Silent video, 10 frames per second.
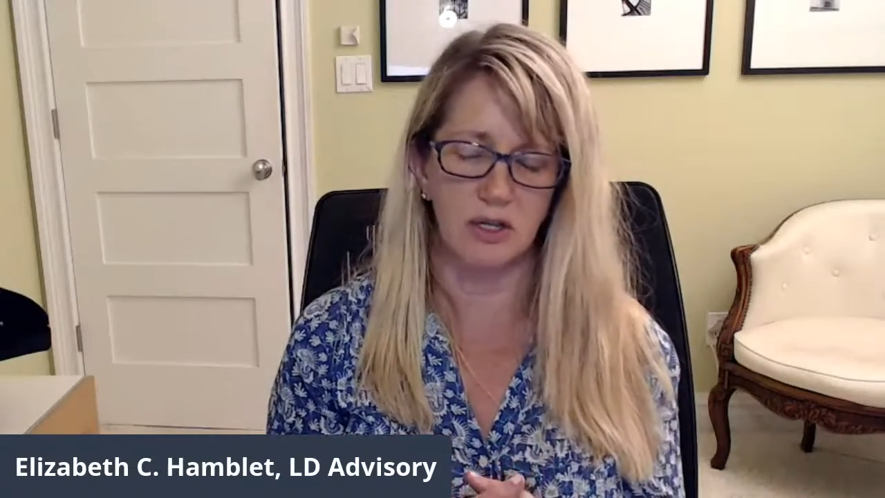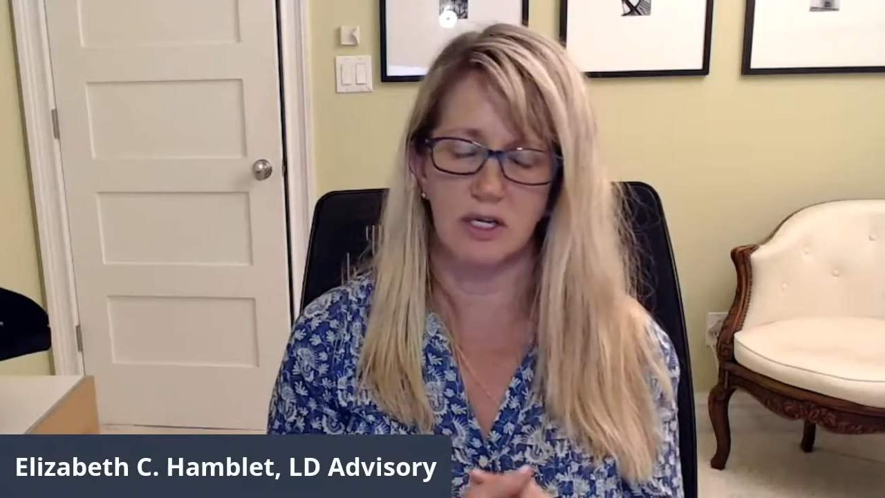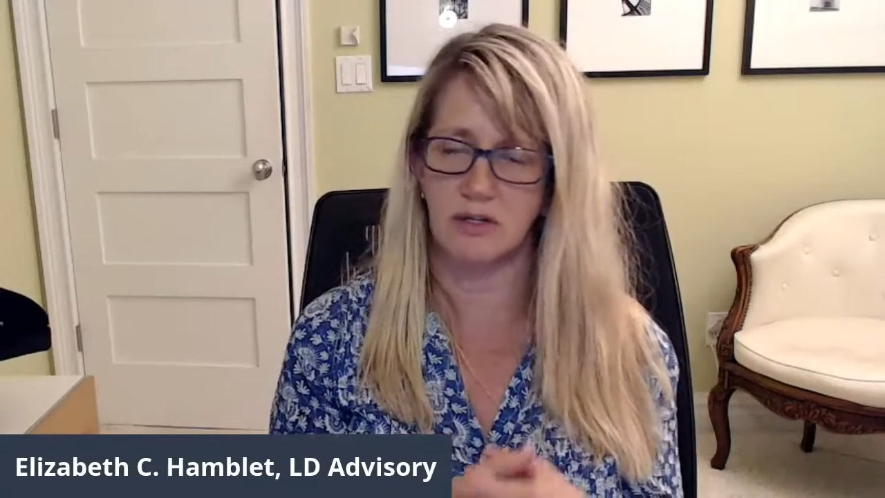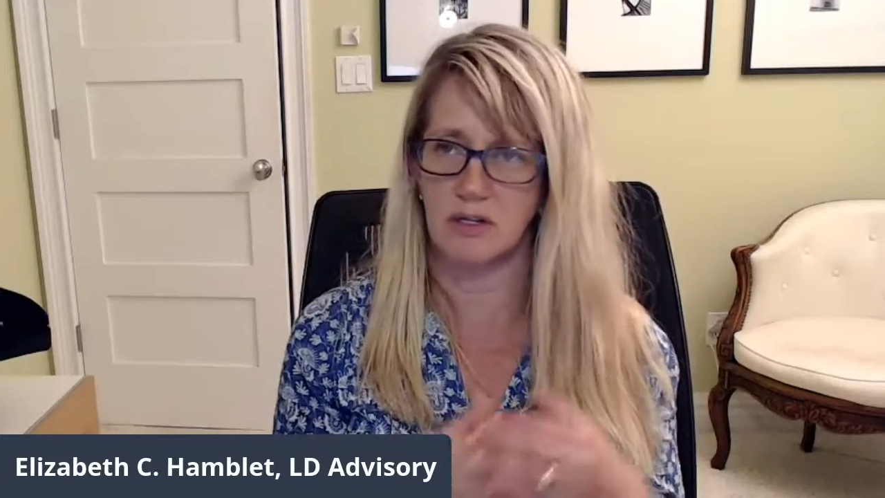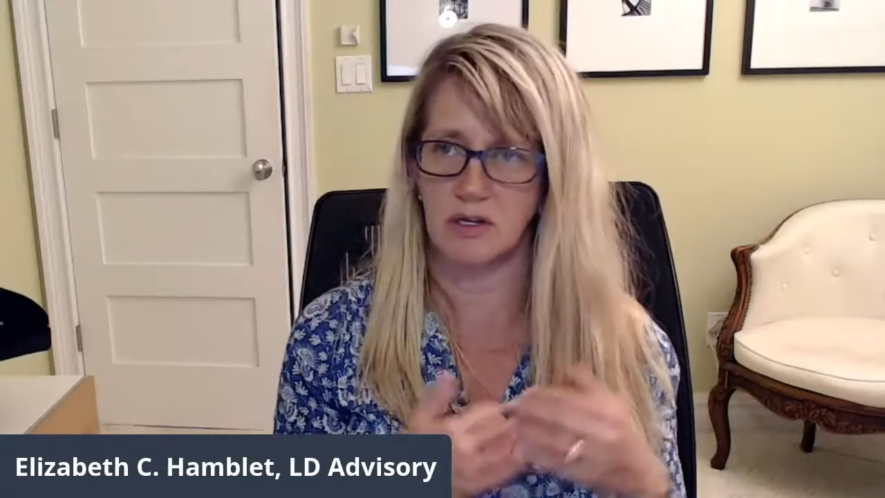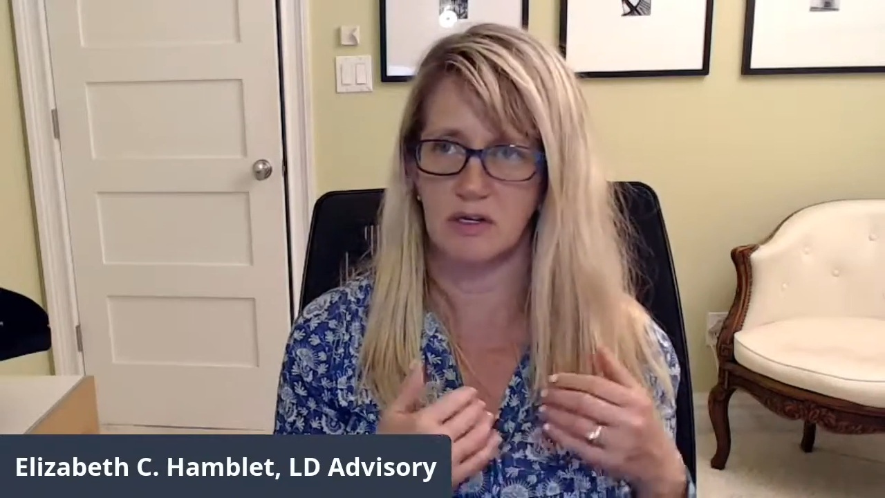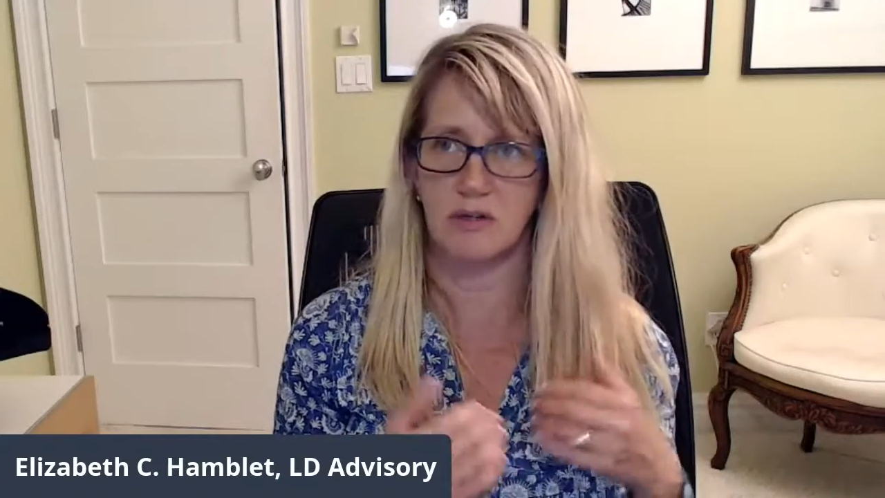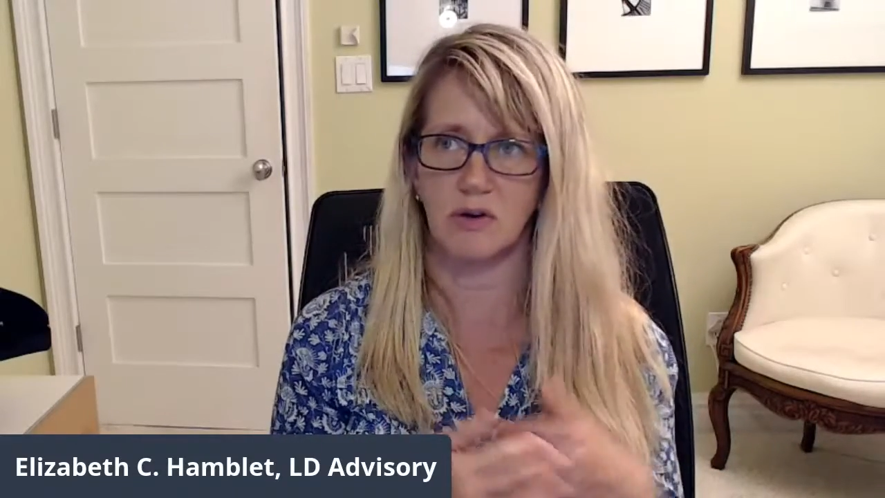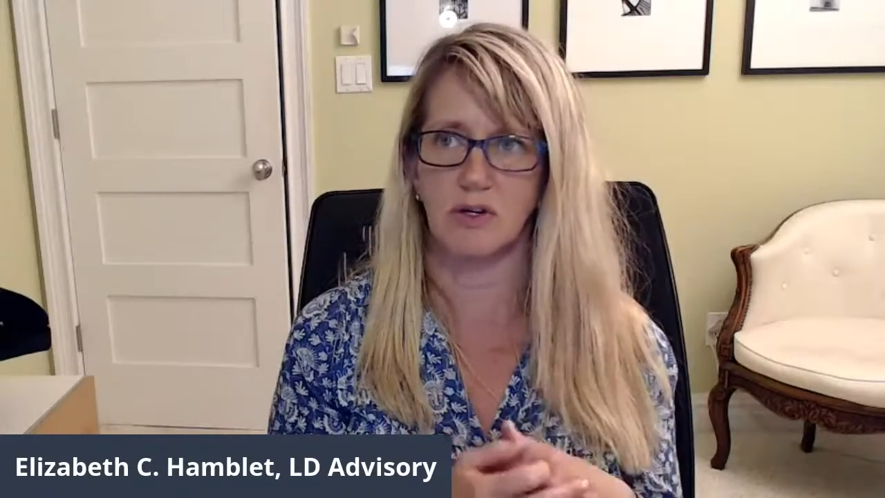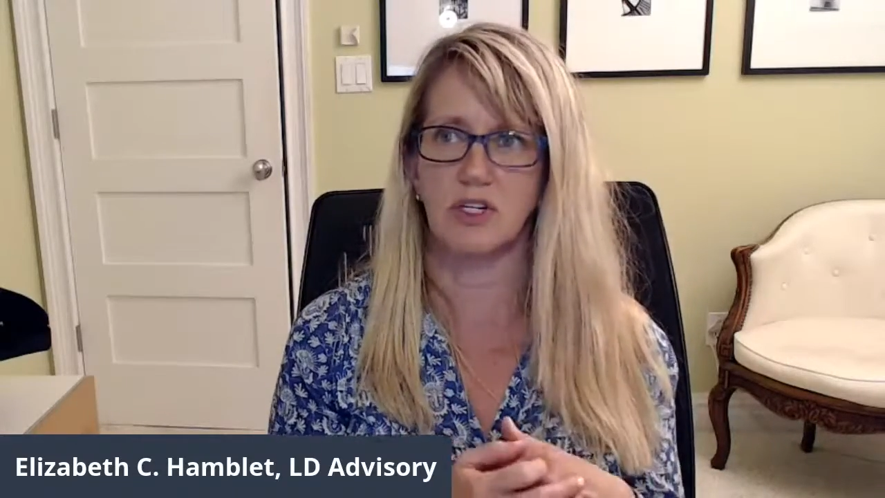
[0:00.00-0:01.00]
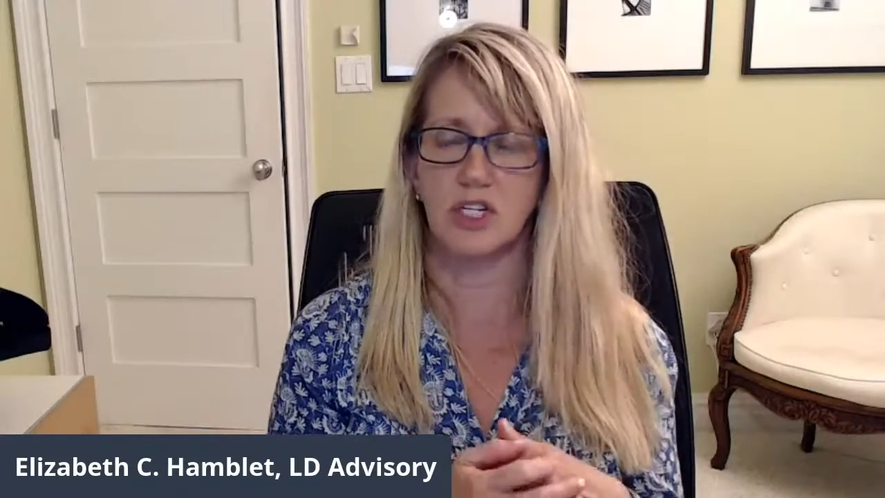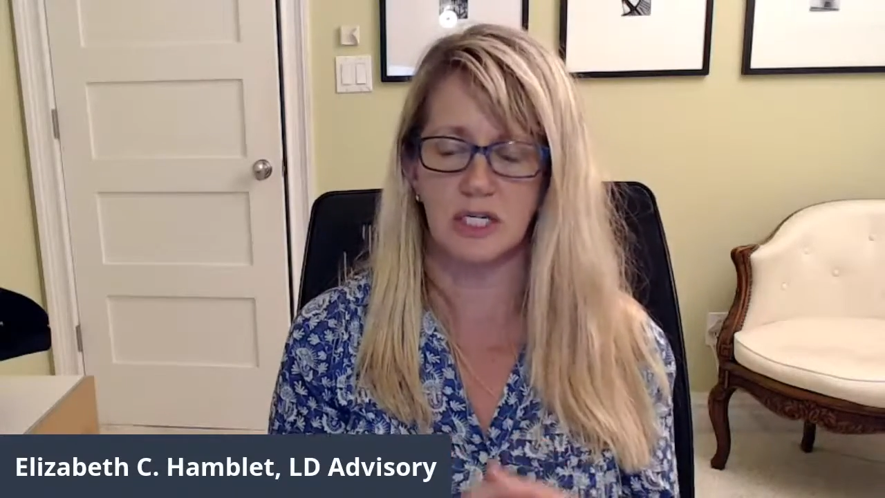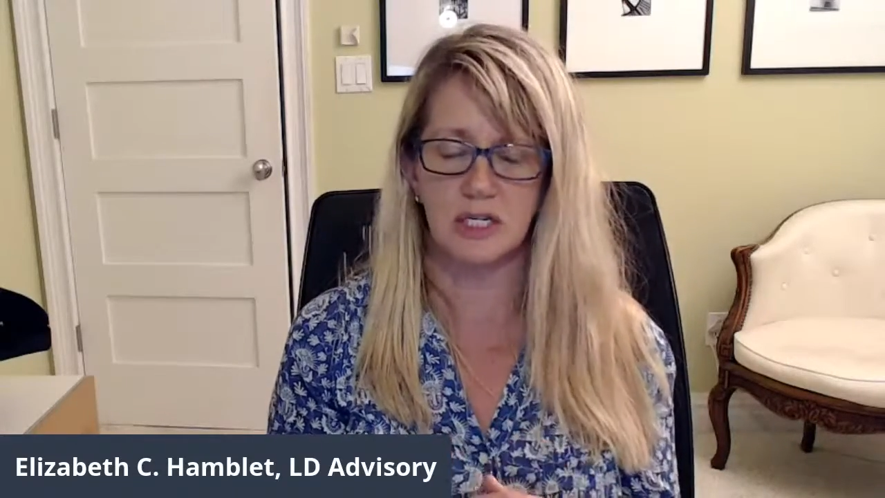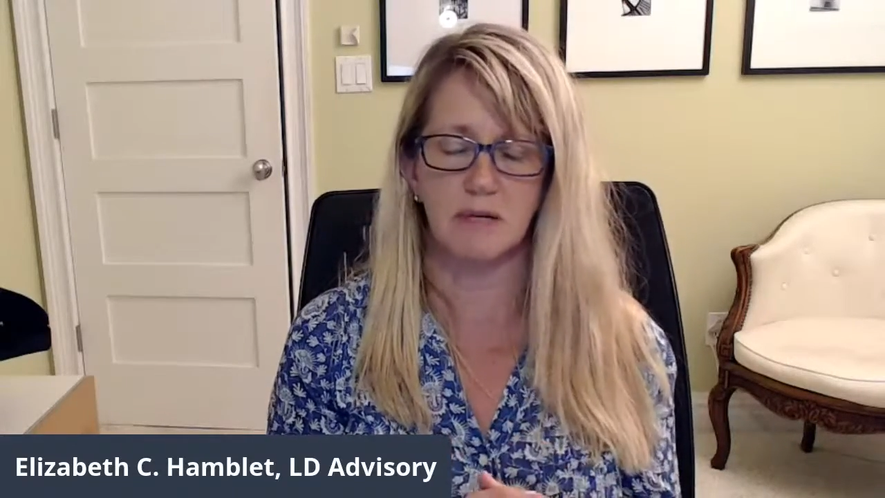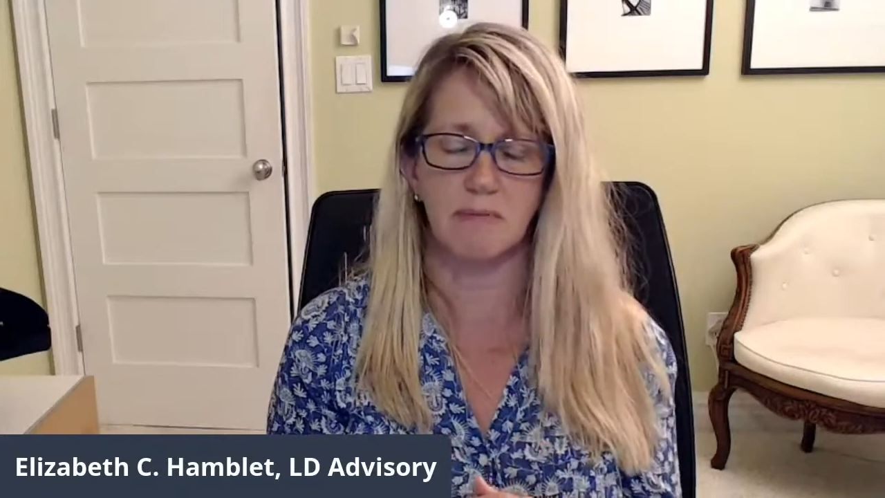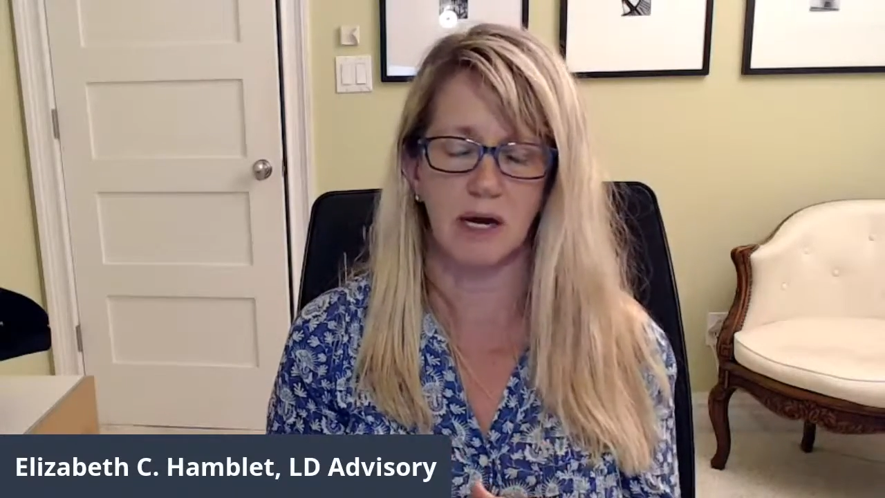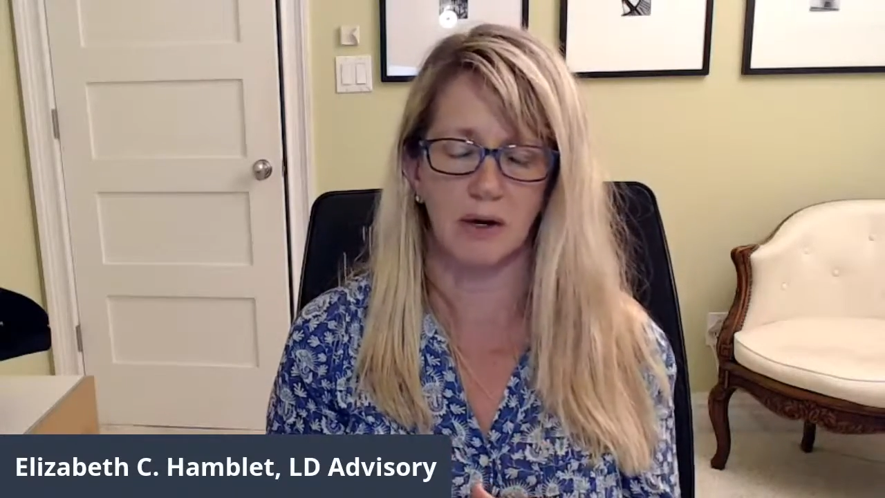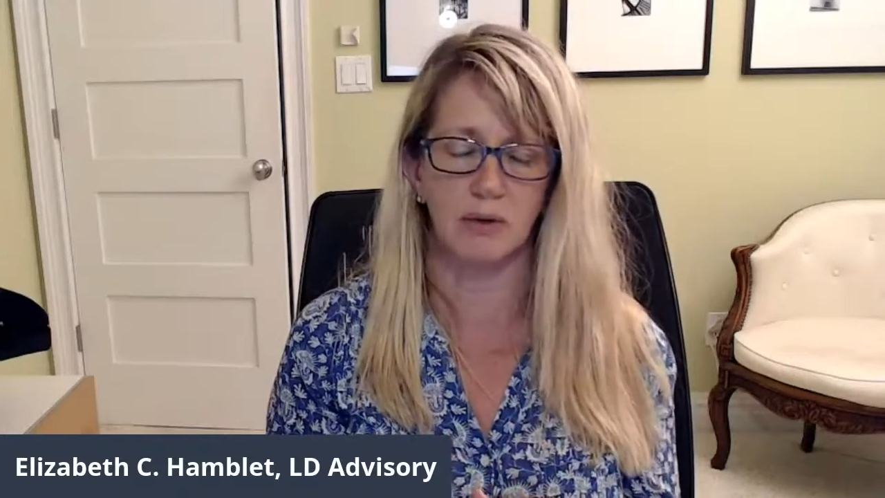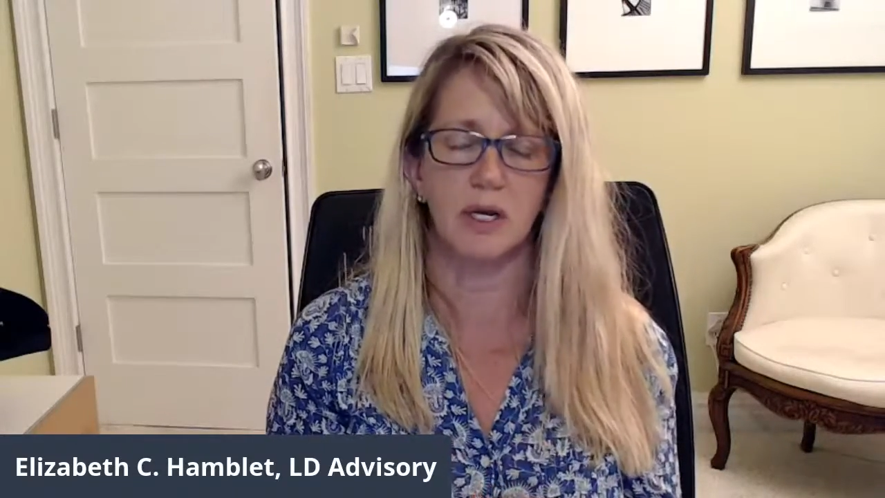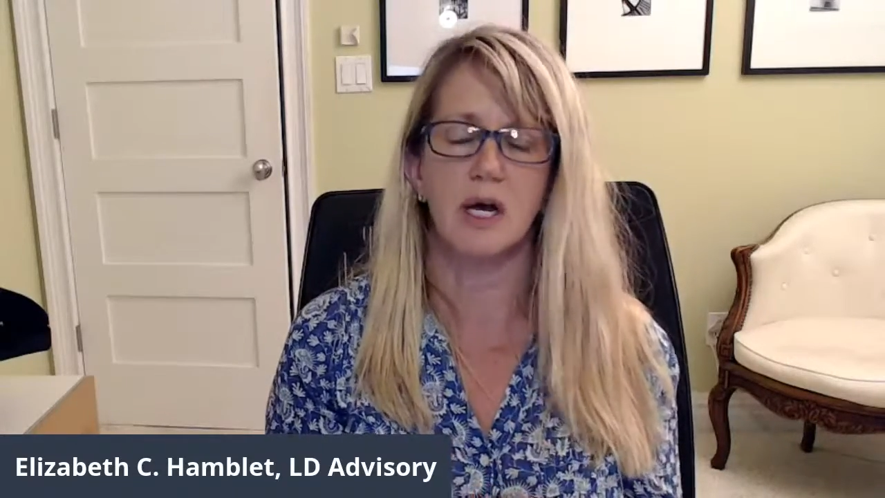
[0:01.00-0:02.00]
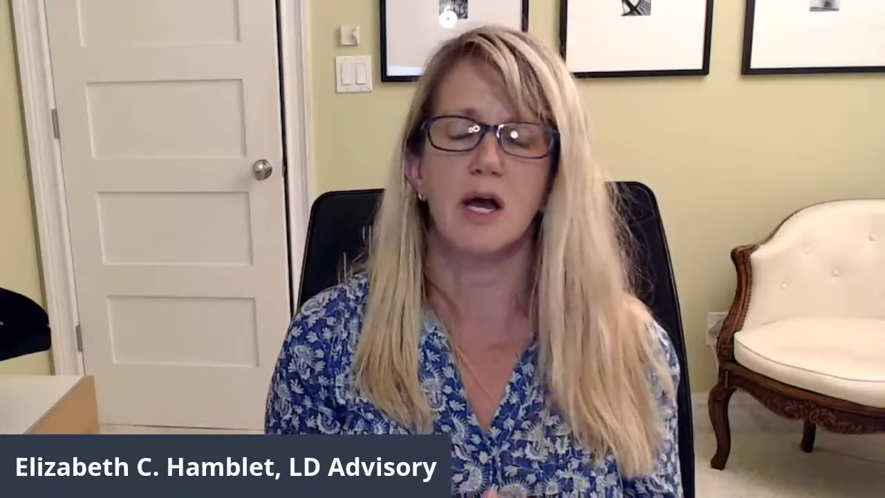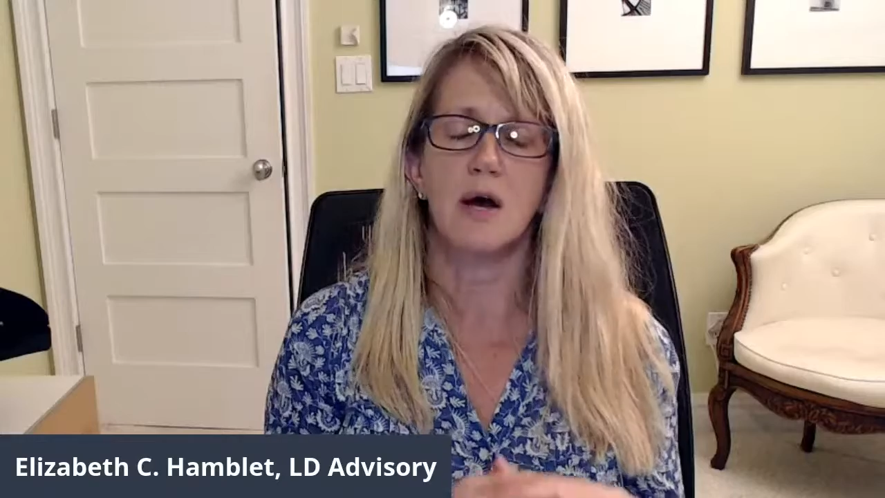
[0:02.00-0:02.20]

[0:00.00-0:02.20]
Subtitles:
These are just about